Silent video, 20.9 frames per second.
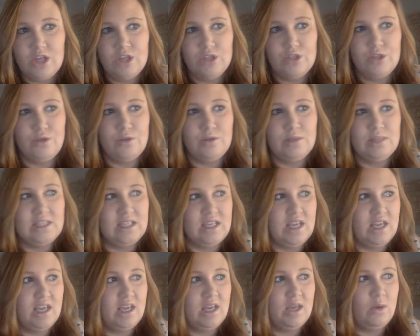to
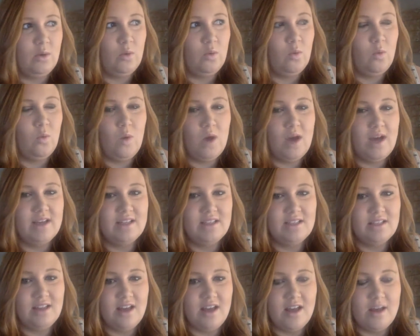see
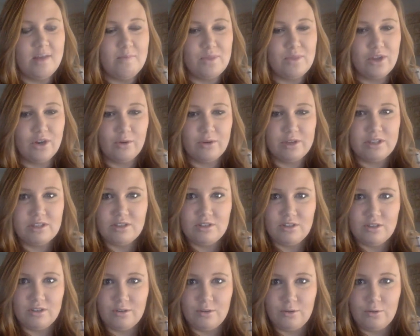what they're going to
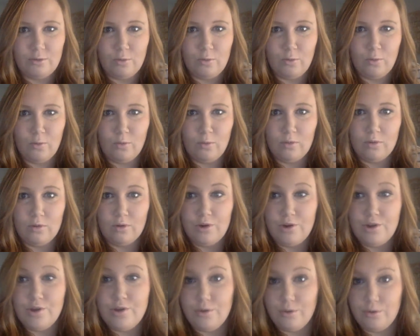do
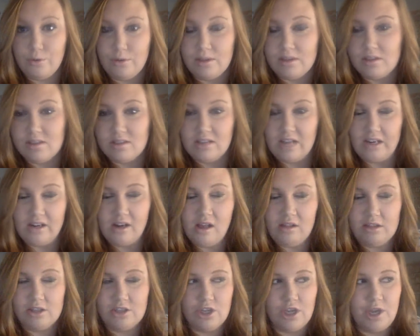new with this
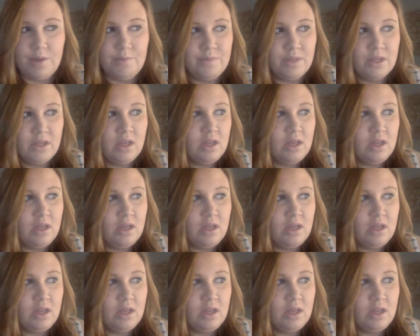technology.